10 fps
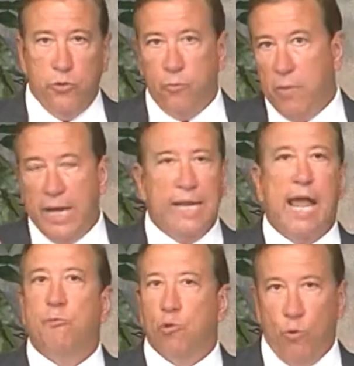many
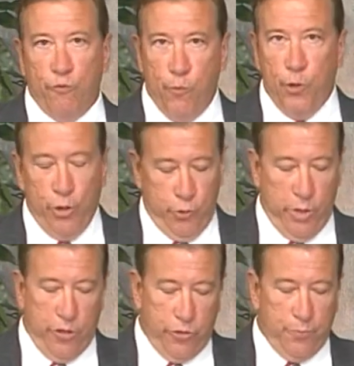names that we're familiar
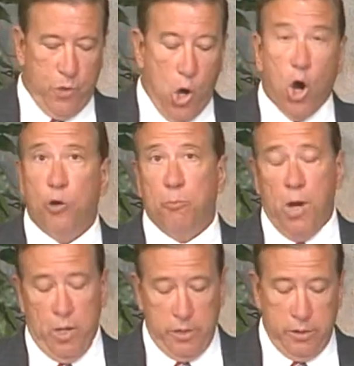with: Art
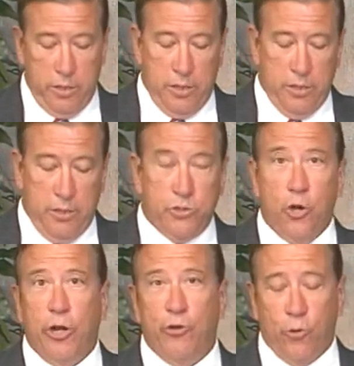Monk,
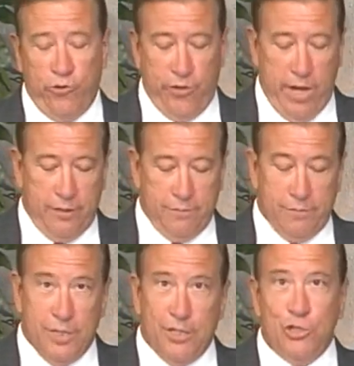Tony Dorsett,
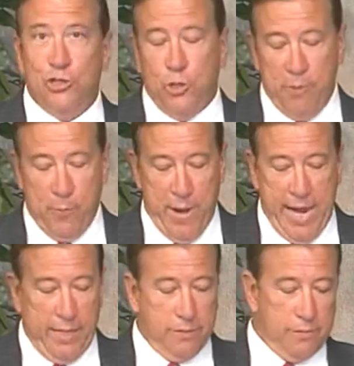Jim
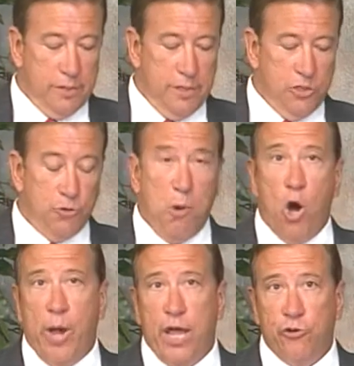McMahon,
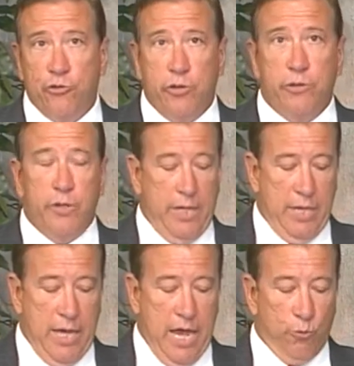Jamal Anderson,
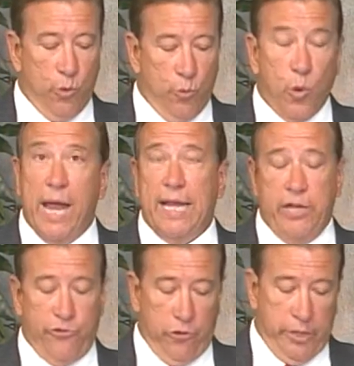and Ray
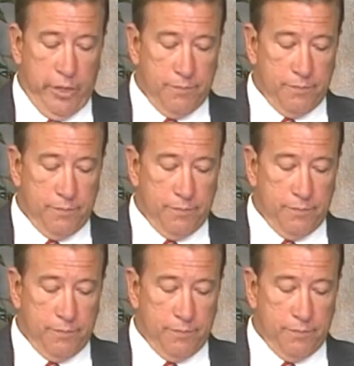Easterling.